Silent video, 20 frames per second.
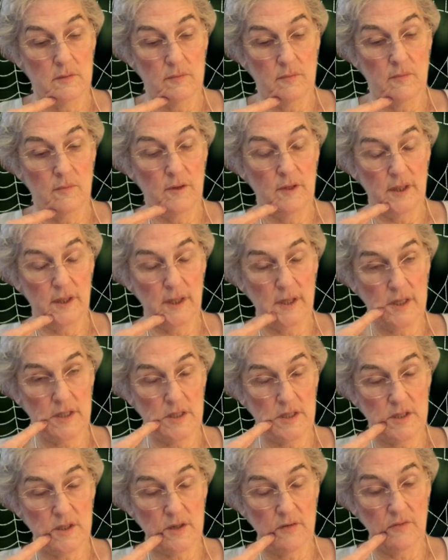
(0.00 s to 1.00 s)
really
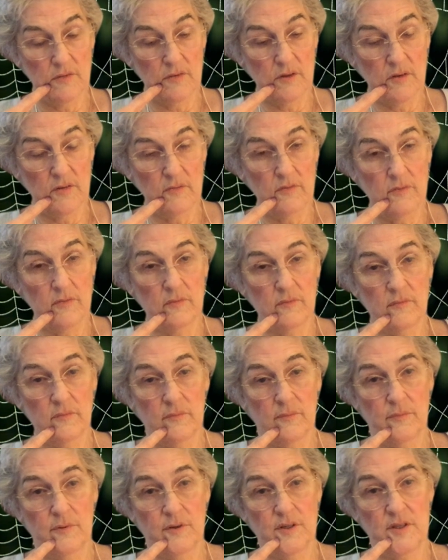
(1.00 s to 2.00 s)
conservative
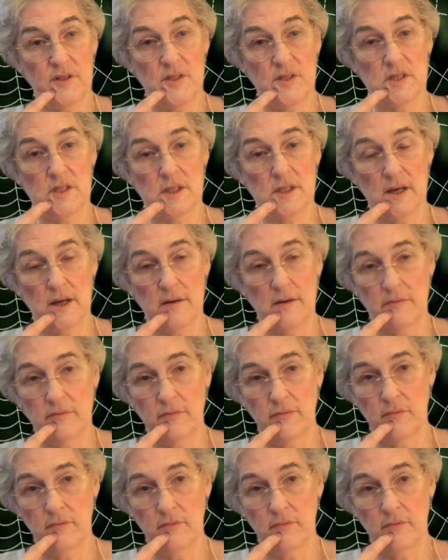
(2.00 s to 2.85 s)
prison staff